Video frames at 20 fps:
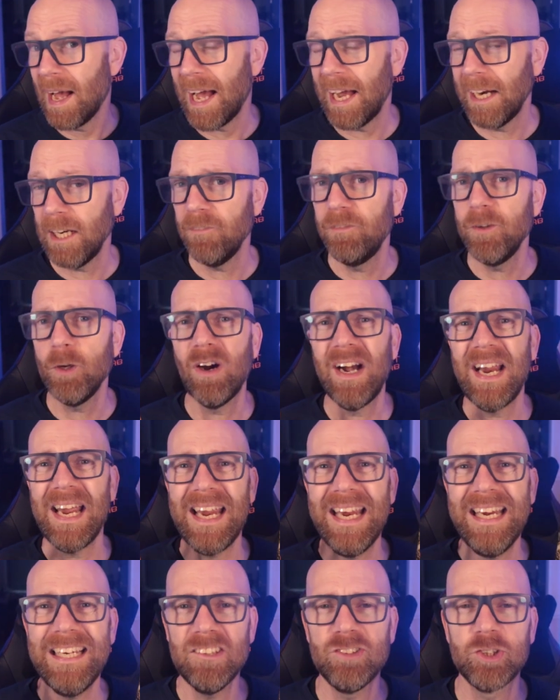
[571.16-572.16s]
And if you are
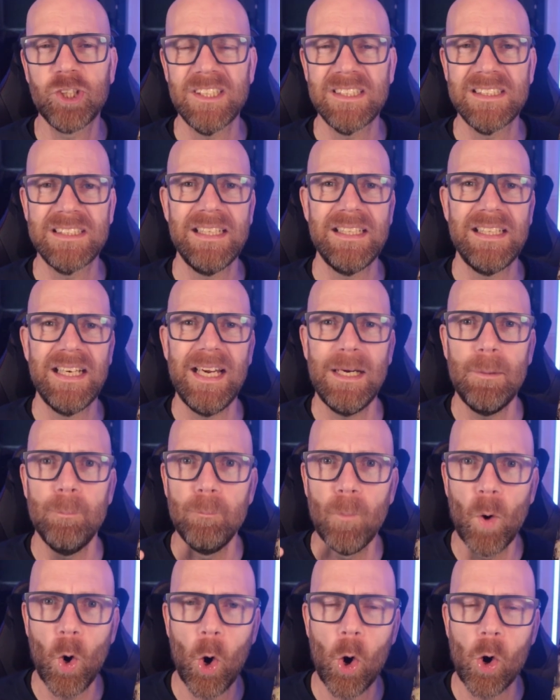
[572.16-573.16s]
interested in
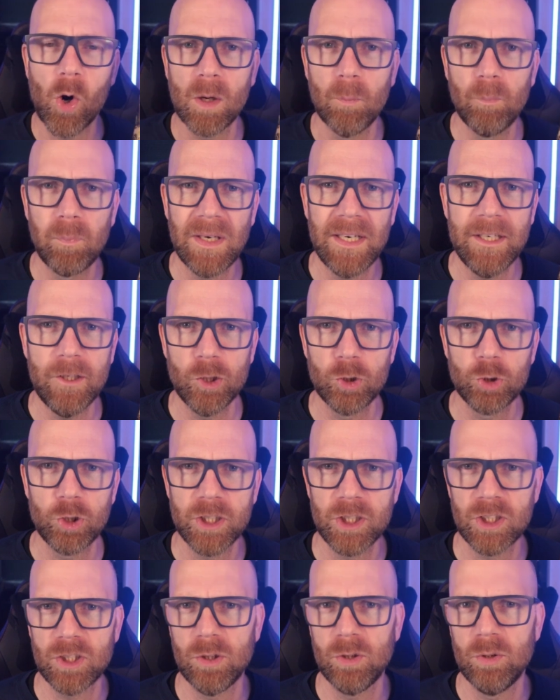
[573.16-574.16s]
more complete
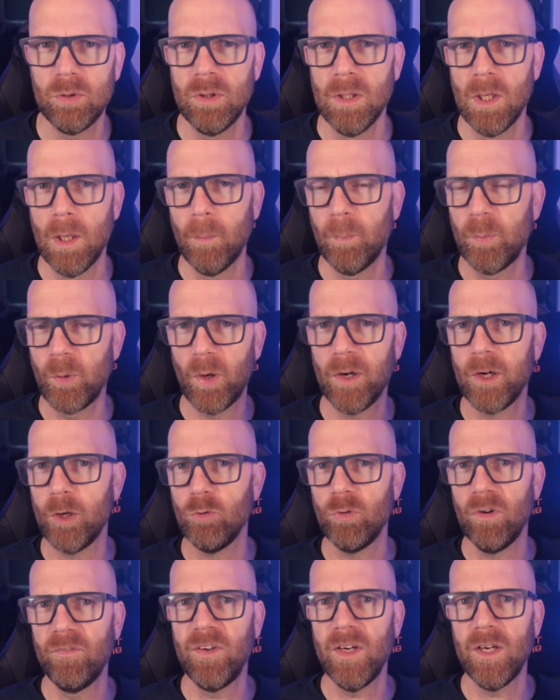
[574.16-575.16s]
nutritional
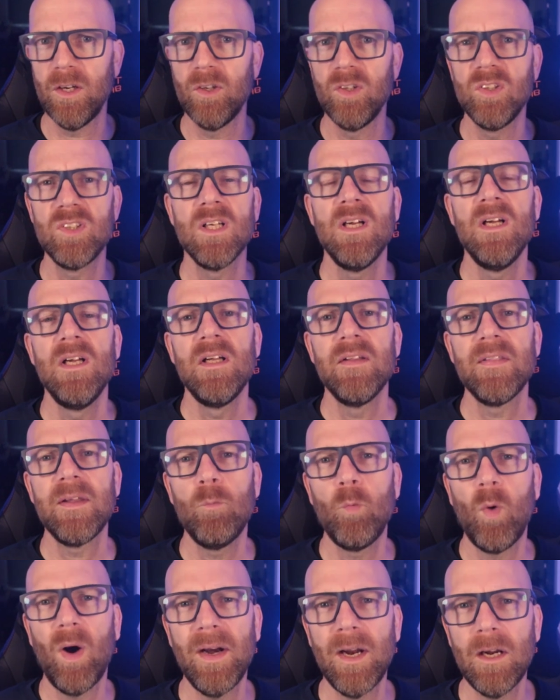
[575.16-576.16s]
product reviews,
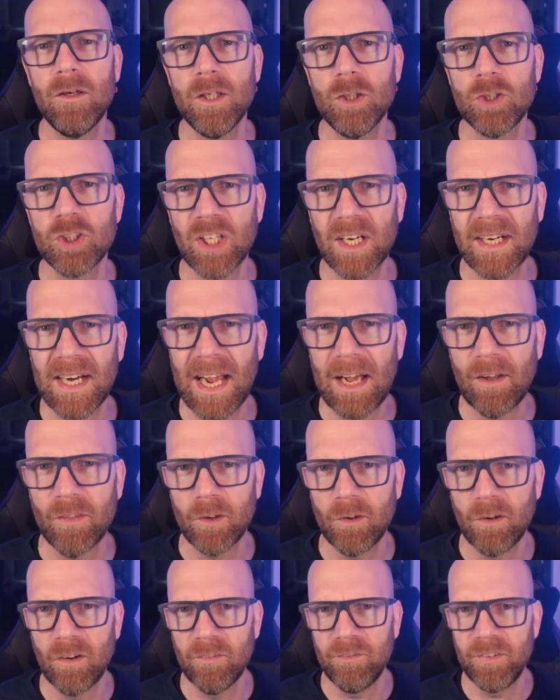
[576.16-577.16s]
then why don't you check out
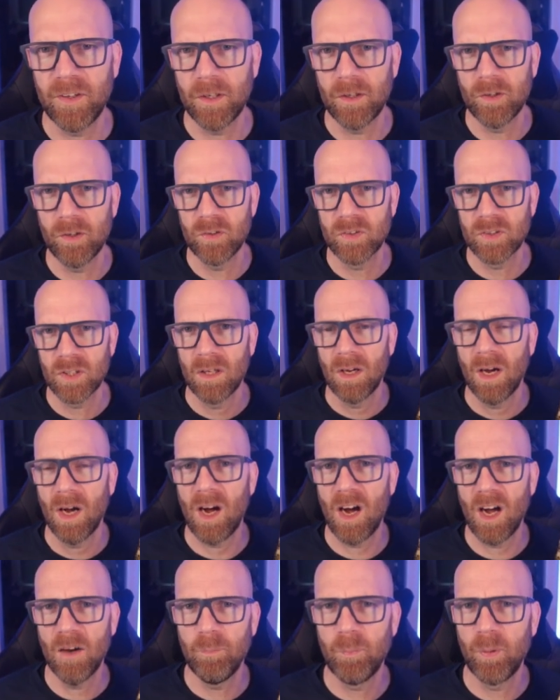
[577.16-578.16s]
the reviews
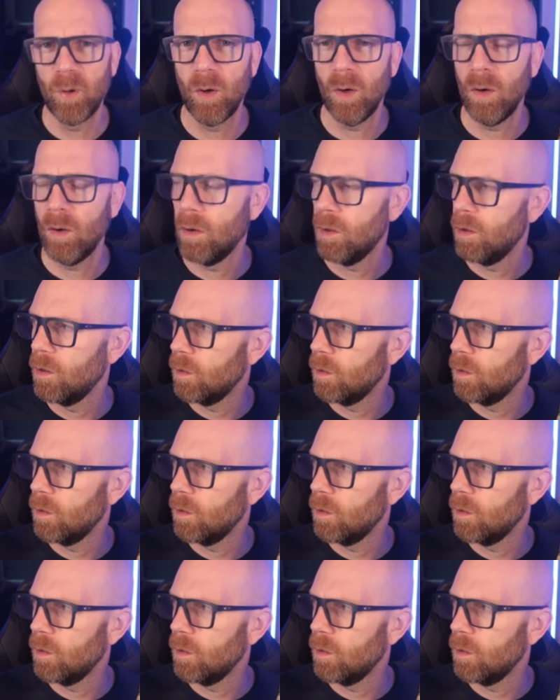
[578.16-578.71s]
I've put